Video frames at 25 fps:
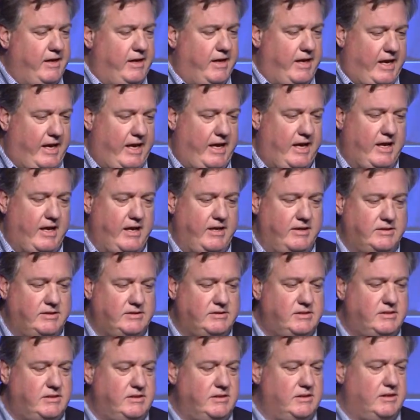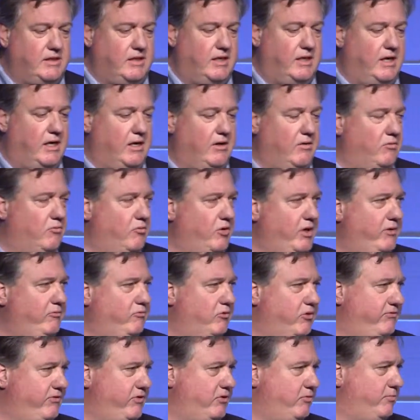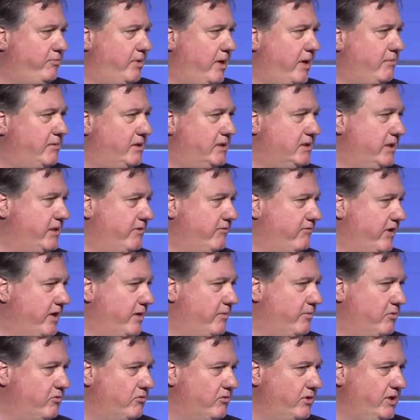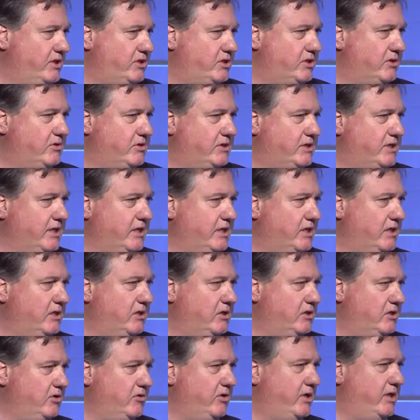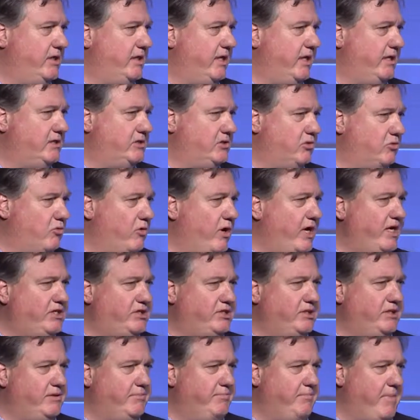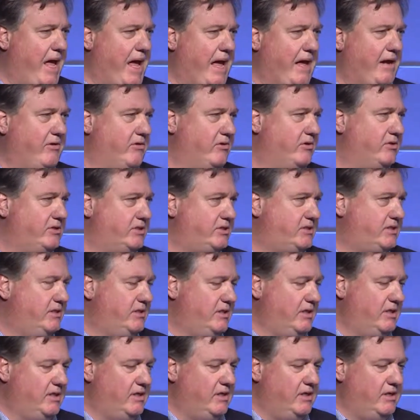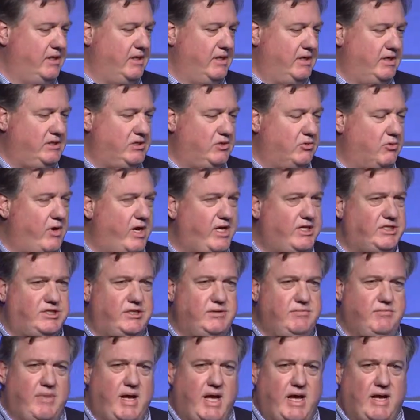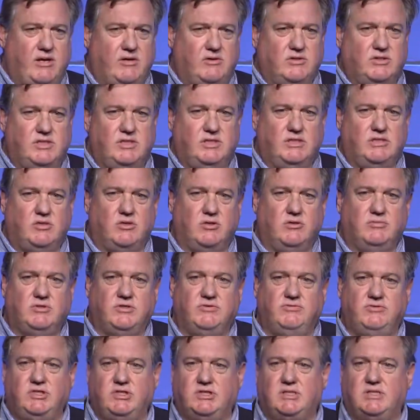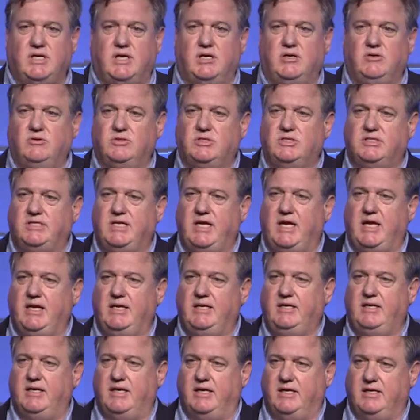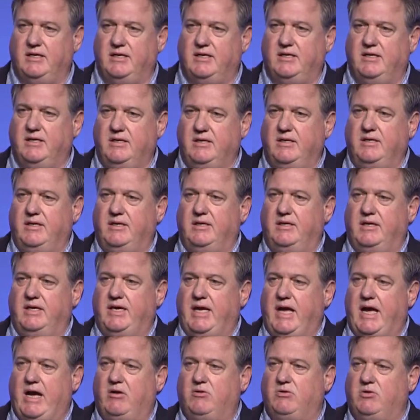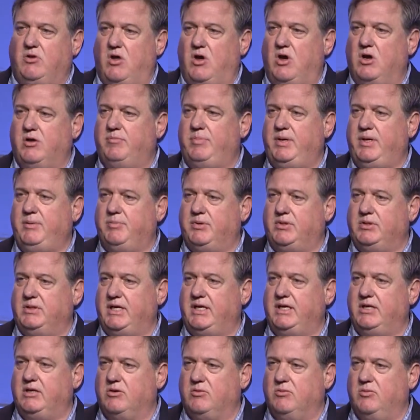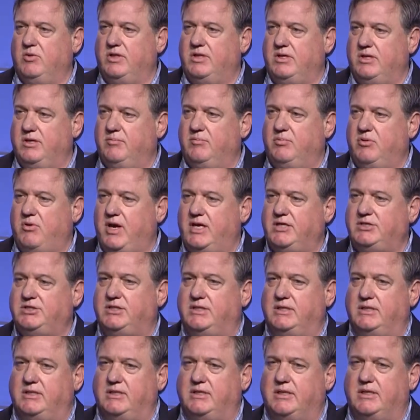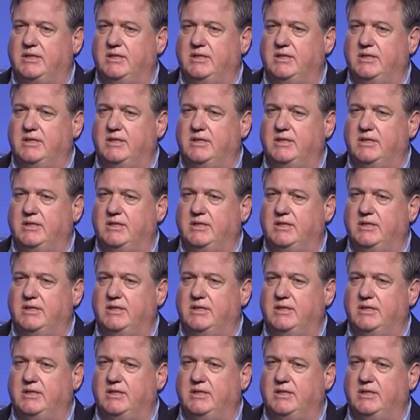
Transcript: And we reviewed publicly available research and concluded that duration matters. Duration matters in terms of just understanding how long people linger with an impression.